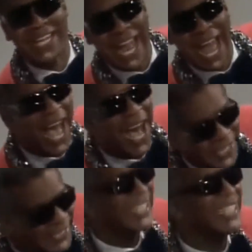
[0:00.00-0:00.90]
He's
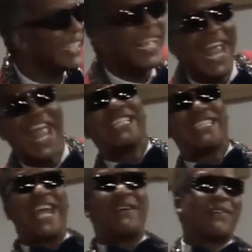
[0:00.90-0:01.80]
Ray Charles
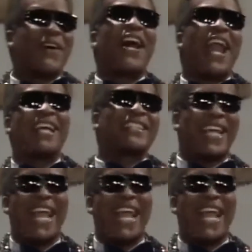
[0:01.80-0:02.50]
in charge.